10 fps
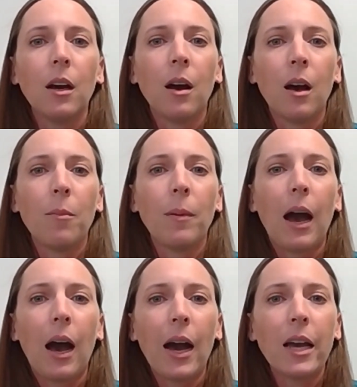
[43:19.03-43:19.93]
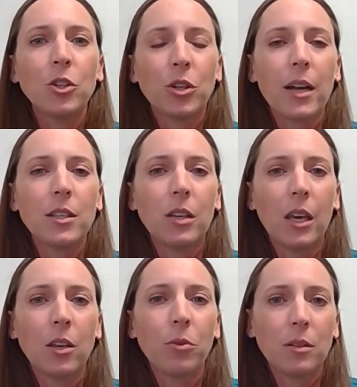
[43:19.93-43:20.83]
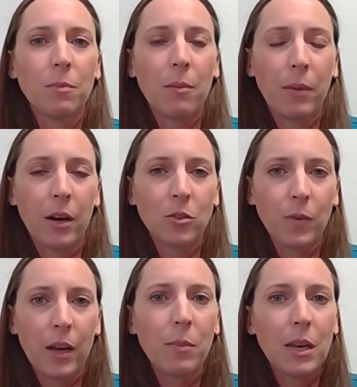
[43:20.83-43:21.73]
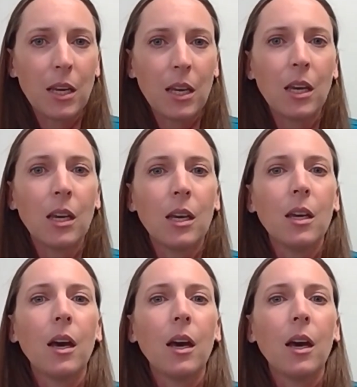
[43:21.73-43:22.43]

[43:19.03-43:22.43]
I tried to increase my mare's vitamin E,